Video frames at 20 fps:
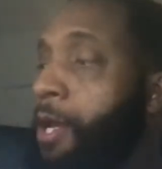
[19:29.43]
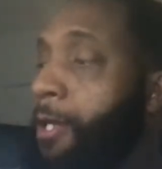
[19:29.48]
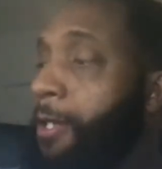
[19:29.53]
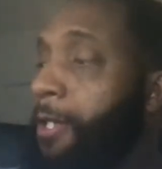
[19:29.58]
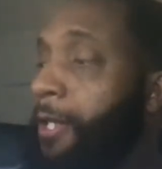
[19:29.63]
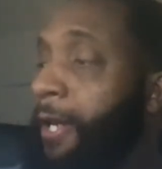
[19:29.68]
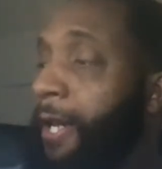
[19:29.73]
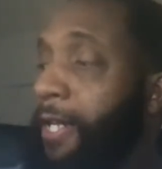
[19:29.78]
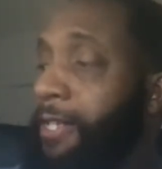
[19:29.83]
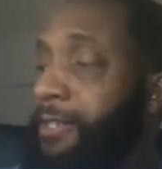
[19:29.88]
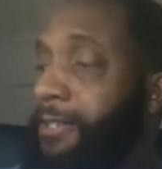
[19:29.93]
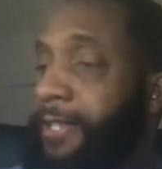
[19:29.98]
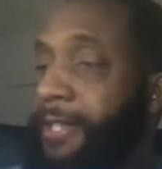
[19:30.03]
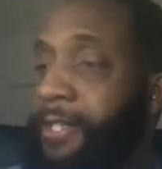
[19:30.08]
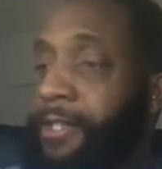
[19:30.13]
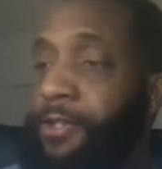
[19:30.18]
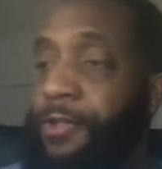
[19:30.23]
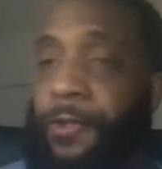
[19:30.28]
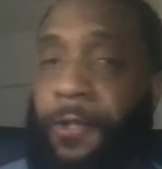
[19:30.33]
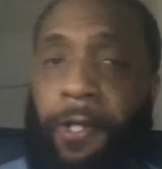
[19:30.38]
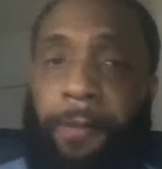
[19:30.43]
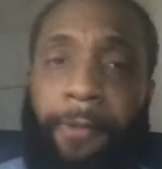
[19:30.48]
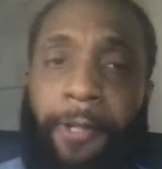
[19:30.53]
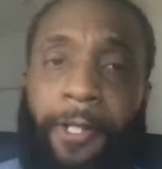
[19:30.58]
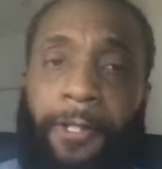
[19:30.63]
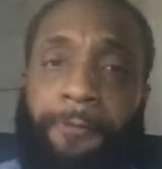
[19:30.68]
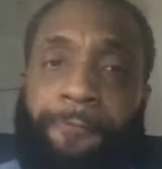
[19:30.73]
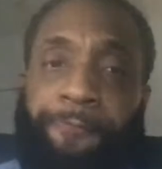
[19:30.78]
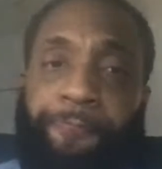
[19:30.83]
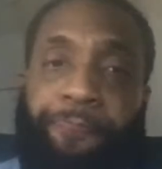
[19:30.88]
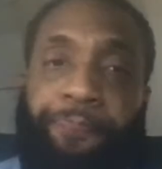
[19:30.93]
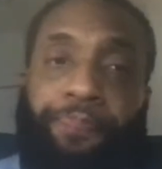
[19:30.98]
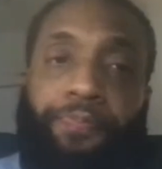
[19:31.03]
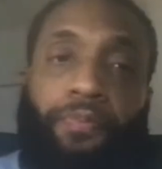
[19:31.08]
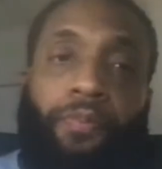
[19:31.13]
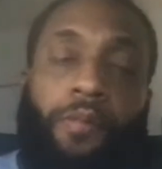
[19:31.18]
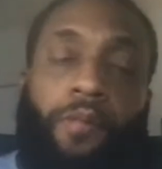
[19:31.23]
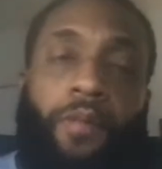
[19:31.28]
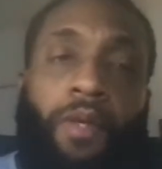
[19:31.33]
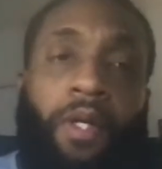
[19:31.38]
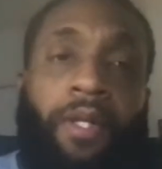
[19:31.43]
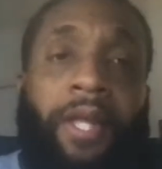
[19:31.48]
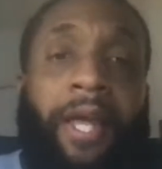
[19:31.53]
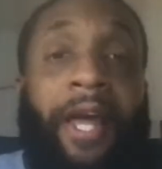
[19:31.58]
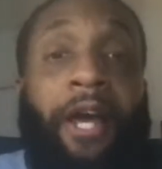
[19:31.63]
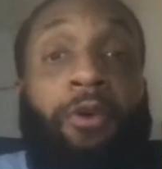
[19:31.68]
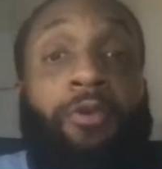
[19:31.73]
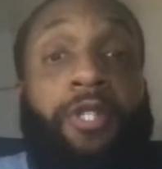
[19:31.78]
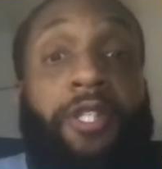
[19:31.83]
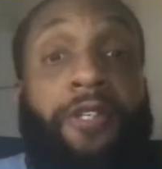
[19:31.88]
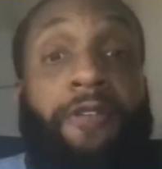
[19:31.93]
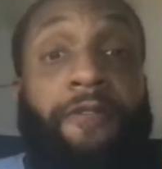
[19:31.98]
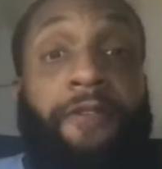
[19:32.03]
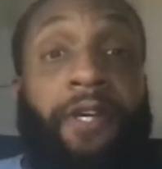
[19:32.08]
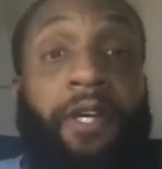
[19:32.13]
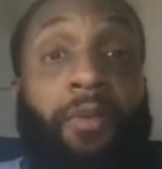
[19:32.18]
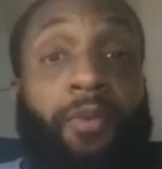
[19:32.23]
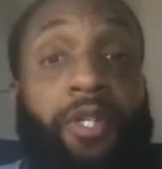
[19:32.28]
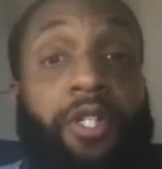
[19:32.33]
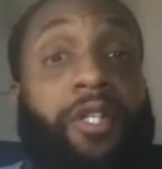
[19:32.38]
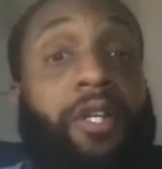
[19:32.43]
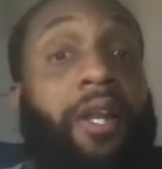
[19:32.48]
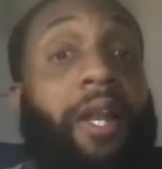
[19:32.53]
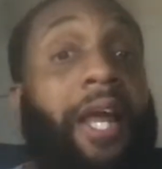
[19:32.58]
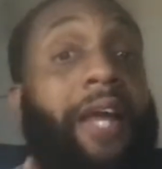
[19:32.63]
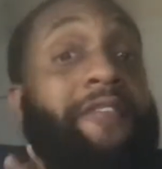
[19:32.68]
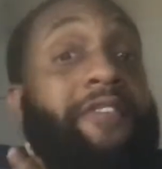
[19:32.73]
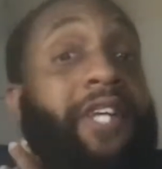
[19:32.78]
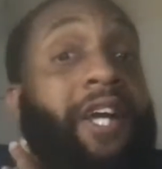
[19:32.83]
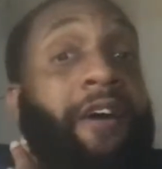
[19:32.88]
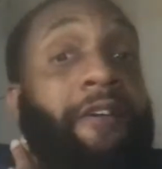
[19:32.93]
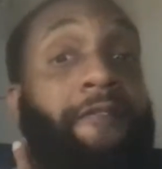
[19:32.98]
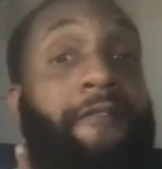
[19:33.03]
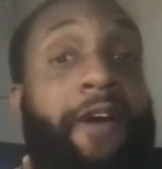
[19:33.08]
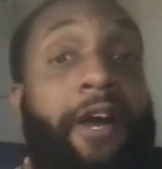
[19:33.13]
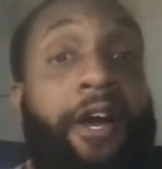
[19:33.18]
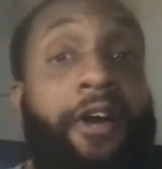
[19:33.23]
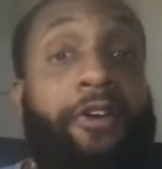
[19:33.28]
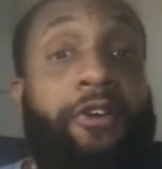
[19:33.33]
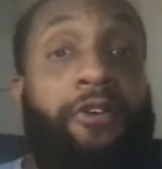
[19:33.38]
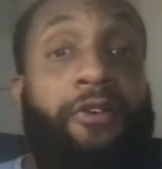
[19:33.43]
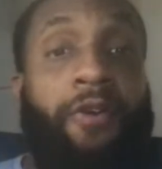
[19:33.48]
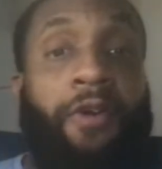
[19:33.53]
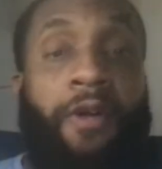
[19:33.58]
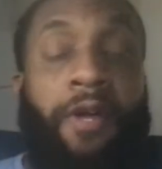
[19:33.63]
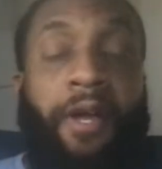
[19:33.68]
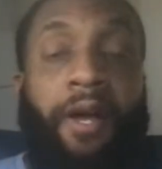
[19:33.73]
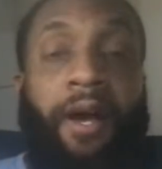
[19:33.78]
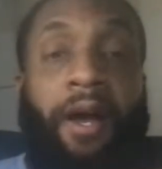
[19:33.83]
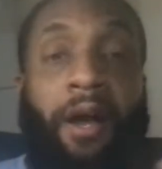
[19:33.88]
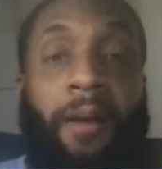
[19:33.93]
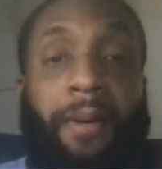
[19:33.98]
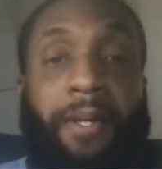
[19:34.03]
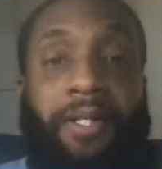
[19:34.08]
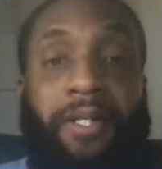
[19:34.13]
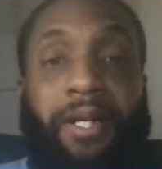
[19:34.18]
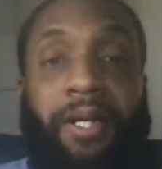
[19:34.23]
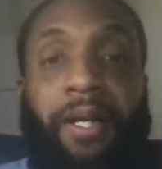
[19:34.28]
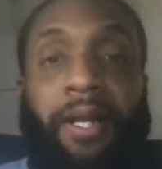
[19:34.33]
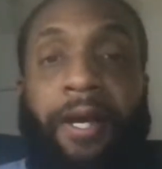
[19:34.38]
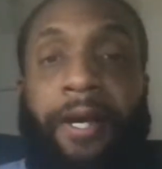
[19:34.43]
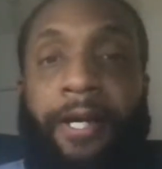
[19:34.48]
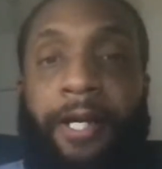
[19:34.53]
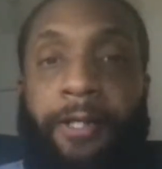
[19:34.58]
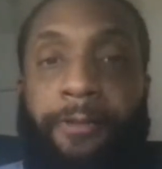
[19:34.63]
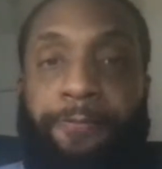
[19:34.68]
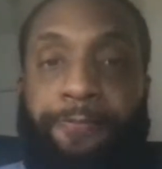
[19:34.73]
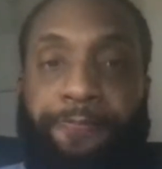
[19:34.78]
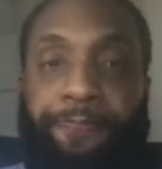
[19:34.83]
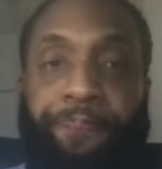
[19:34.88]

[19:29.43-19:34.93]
The next thing is gonna be the LTV, which is the lifetime value, as a client.